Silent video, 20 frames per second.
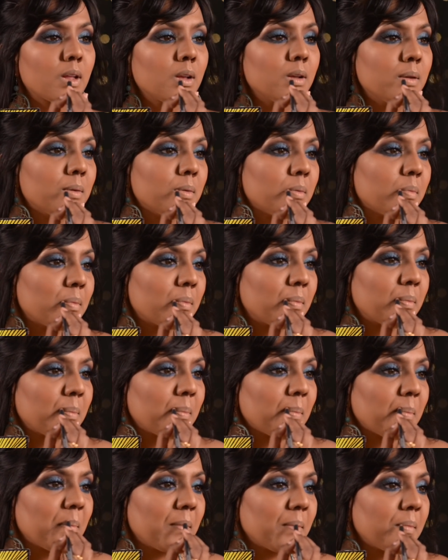Pro Lip
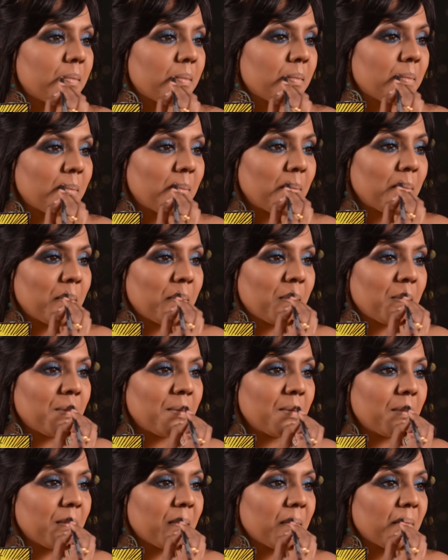Cream Palette from
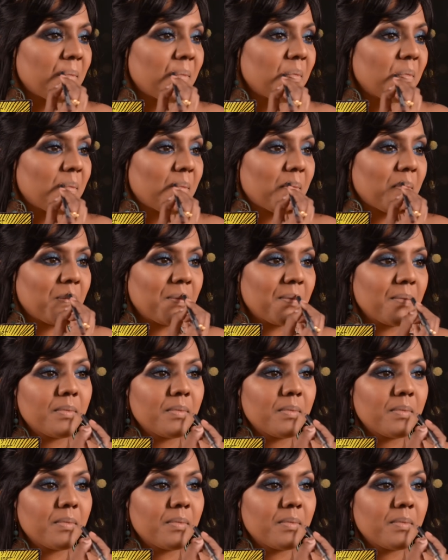NYX Cosmetics.